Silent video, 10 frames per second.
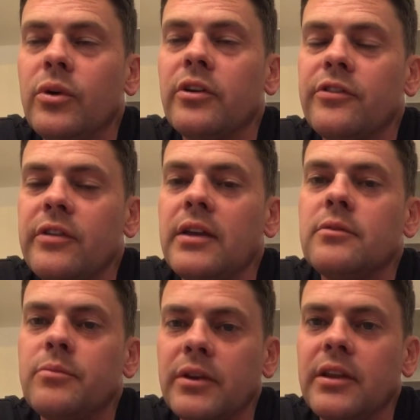when I
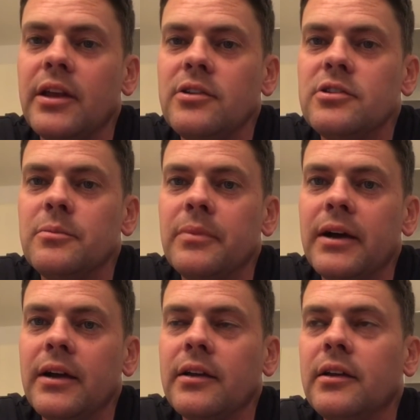said bring the engine
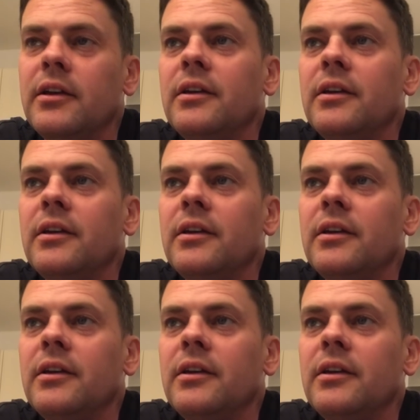back,